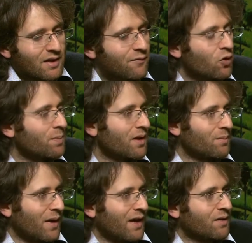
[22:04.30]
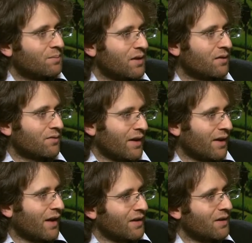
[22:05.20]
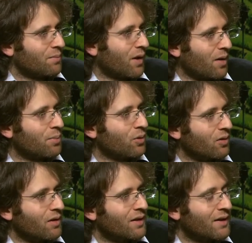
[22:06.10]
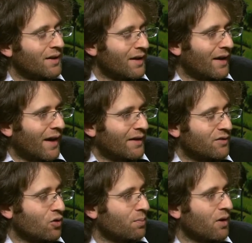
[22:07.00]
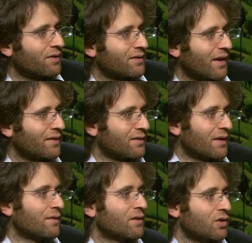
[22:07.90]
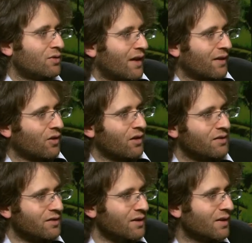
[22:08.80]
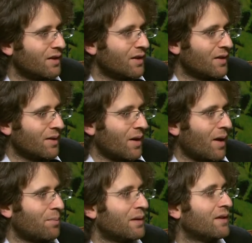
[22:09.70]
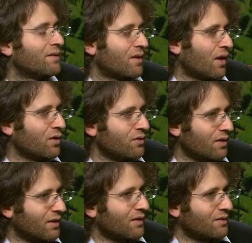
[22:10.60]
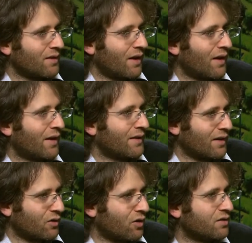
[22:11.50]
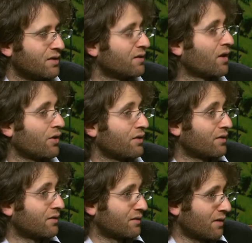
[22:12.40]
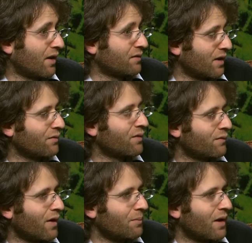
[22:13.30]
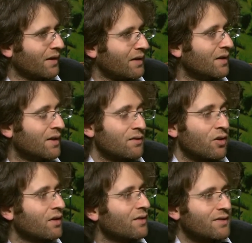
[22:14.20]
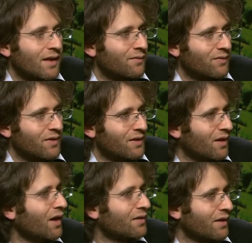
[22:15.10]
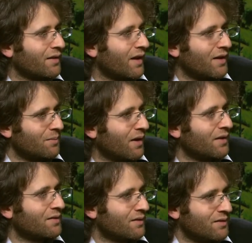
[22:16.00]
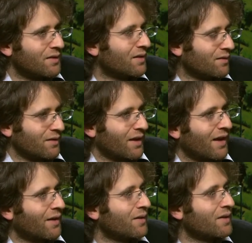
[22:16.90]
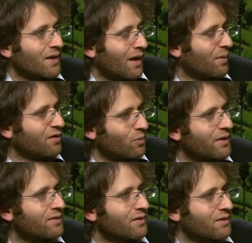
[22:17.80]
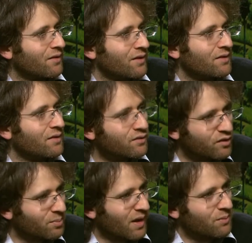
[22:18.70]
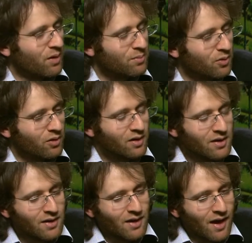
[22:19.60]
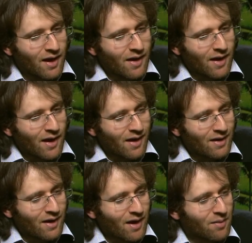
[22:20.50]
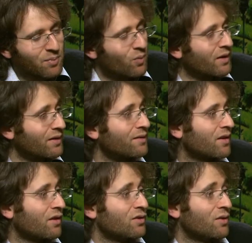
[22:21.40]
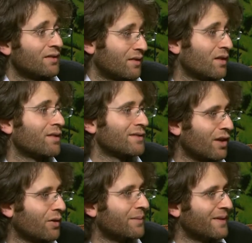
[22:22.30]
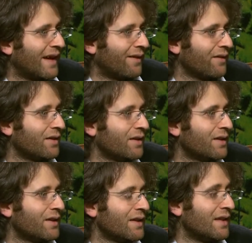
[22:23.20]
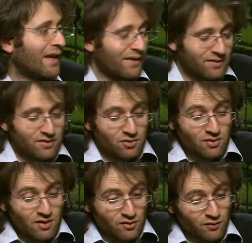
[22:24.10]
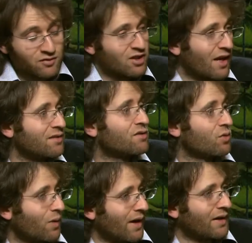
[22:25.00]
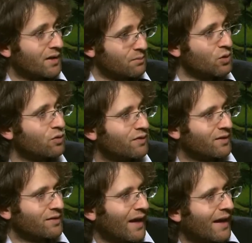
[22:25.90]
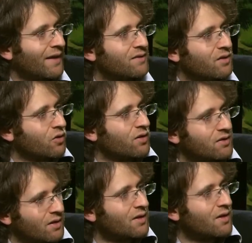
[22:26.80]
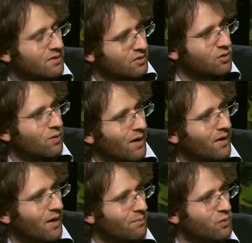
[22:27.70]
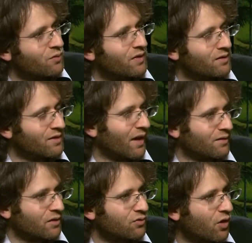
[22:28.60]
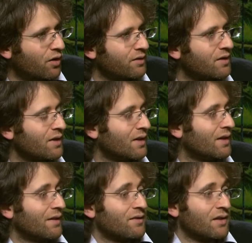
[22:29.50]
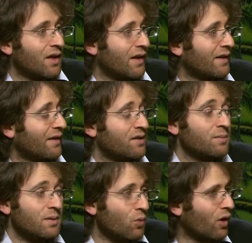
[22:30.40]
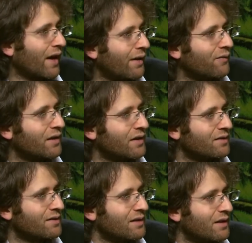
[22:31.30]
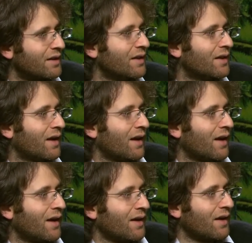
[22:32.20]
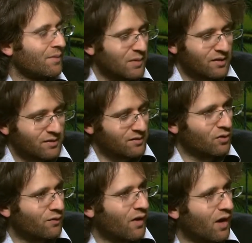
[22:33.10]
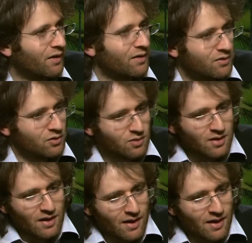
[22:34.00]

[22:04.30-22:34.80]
if you're being paid piece rate, i.e. per ball, and your boss says, here's a new technology, please start using this technology, it's going to save the firm money. It's not going to save the cutter any money, since he doesn't care how much wastage there is, he's just paid per ball. But what it is going to do is it's going to slow him down. He has to sort of change the way he moves his hands in order to move these dyes across. He has to learn, he has to be more careful initially because it's sort of harder to